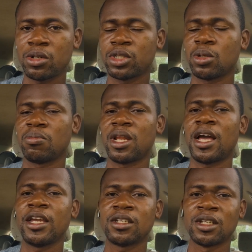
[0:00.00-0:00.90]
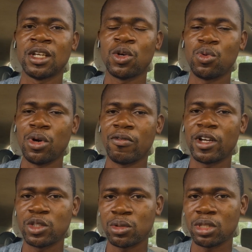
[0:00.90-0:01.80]
was supplied, whoever
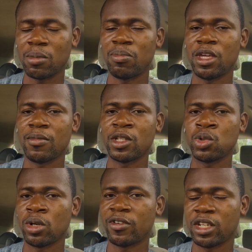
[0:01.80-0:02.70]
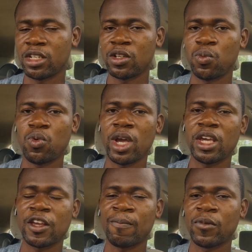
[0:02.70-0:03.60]
took the payment, whoever did the
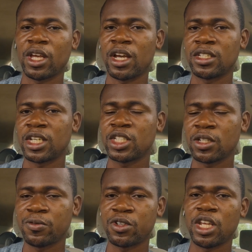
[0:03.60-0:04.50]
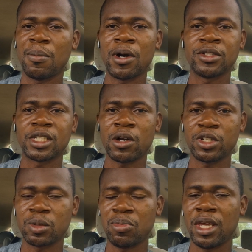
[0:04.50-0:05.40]
work, a section for the amount that
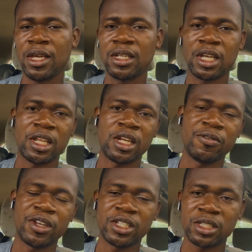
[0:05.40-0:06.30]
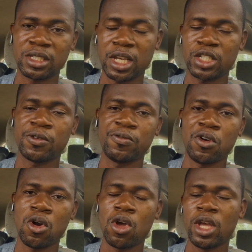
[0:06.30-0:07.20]
was paid, and then even a section
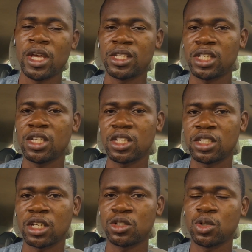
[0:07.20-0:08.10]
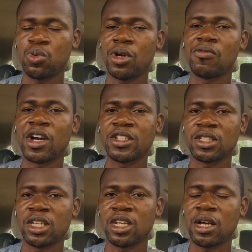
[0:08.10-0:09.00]
for signature. So whoever is
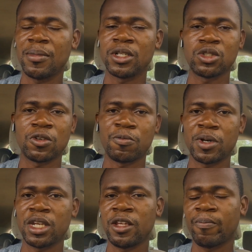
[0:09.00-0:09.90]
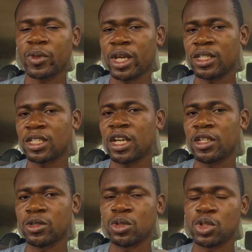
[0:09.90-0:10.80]
taking the amount of money is
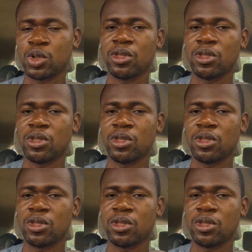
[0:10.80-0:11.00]
signing to show